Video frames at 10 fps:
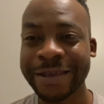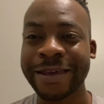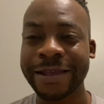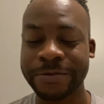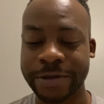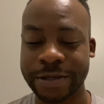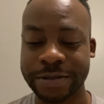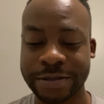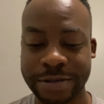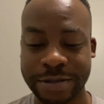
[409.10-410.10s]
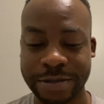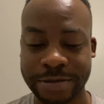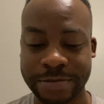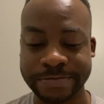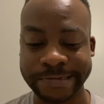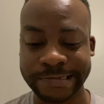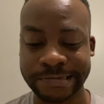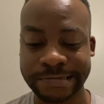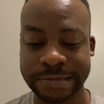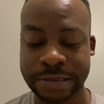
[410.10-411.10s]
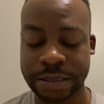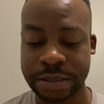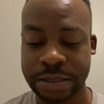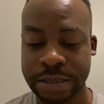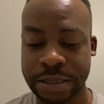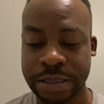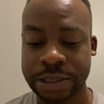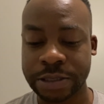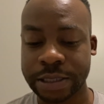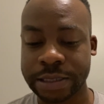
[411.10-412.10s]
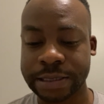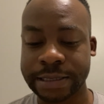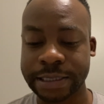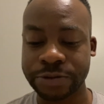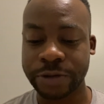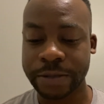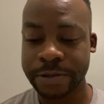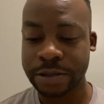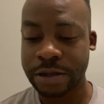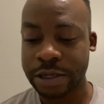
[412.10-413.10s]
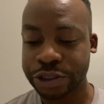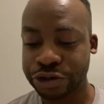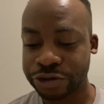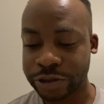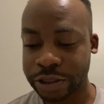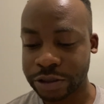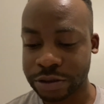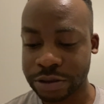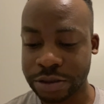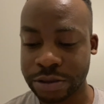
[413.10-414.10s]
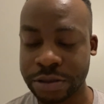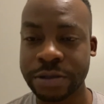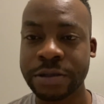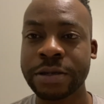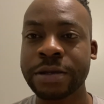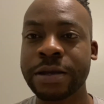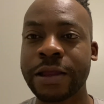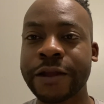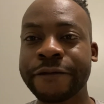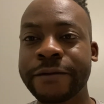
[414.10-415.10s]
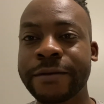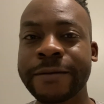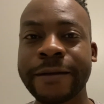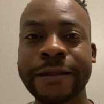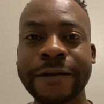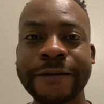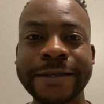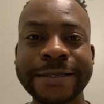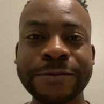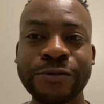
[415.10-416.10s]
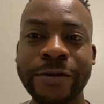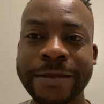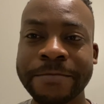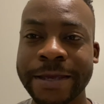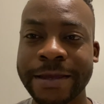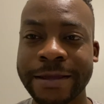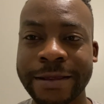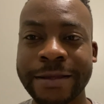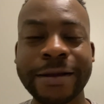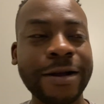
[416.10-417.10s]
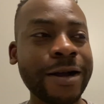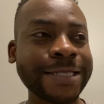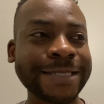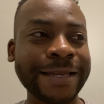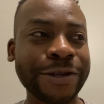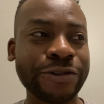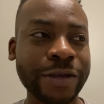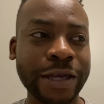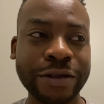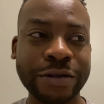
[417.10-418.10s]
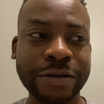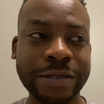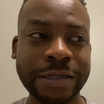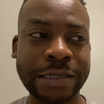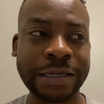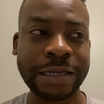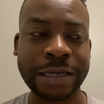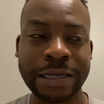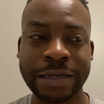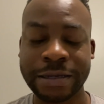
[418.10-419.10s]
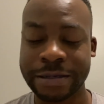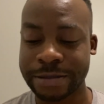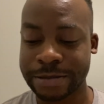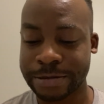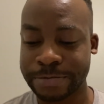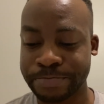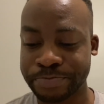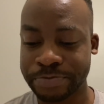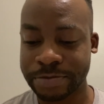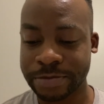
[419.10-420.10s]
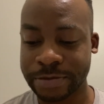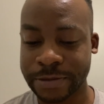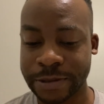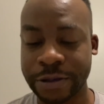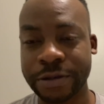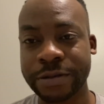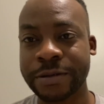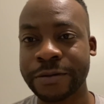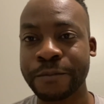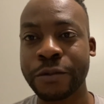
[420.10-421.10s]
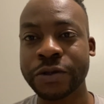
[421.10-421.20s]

anyways, um, so like I said, these red pill content creators, a lot of a lot of these red pill content creators, um, they're the most